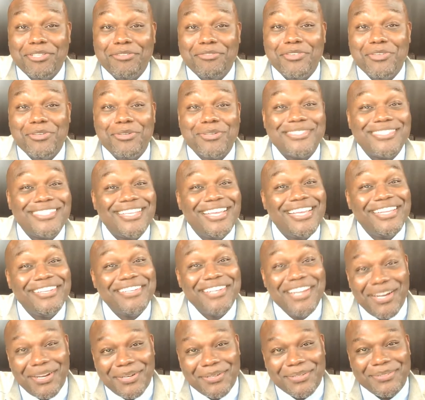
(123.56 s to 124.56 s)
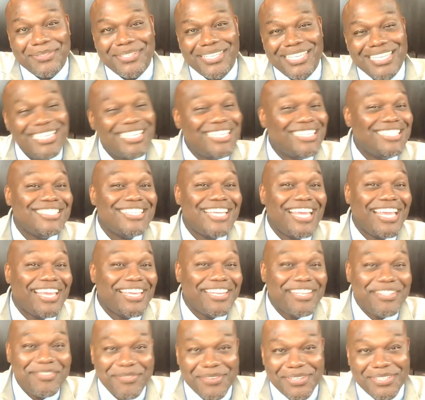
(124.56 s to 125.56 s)
of you are saying no, he didn't take
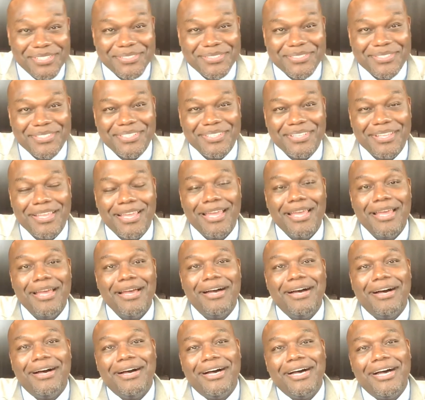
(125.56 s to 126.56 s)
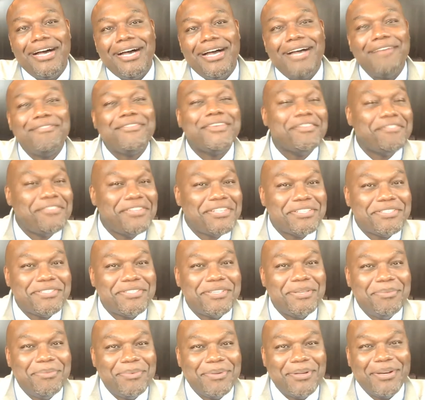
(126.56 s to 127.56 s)
any risks. I've given this
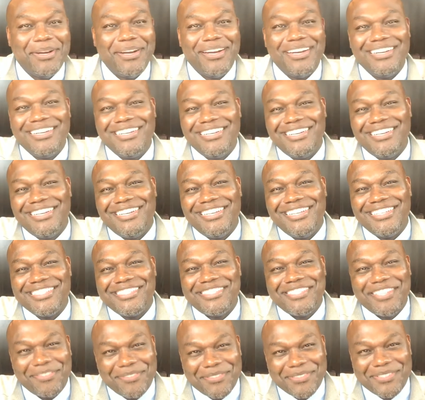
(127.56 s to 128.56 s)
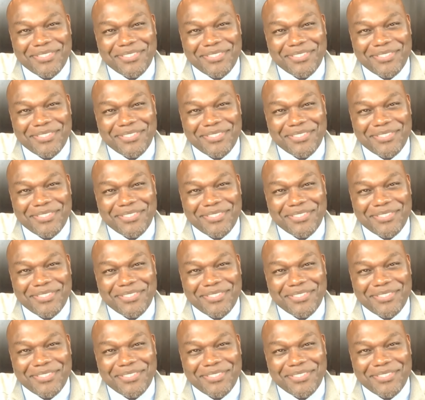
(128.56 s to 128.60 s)
seminar several